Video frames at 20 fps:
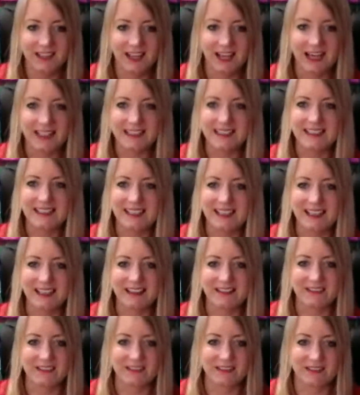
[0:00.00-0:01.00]
and
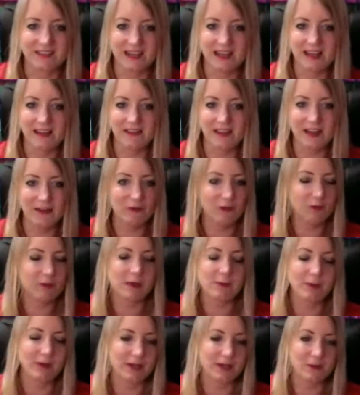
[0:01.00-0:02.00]
they're all
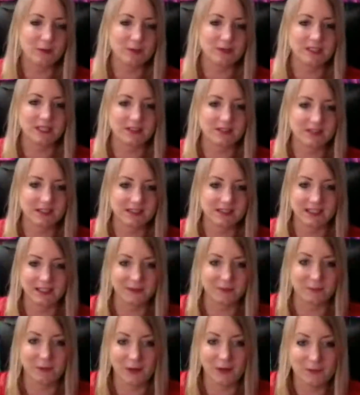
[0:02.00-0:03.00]
people I could potentially
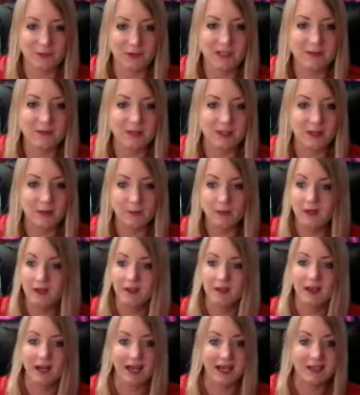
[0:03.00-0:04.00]
sell on Premium.
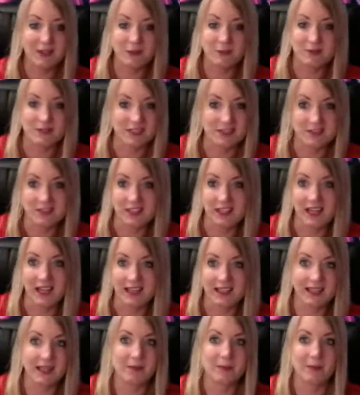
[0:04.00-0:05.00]
I could potentially get a
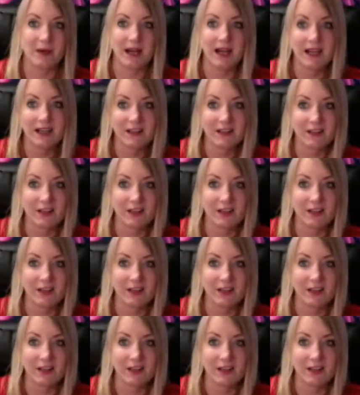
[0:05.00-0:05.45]
kickback, you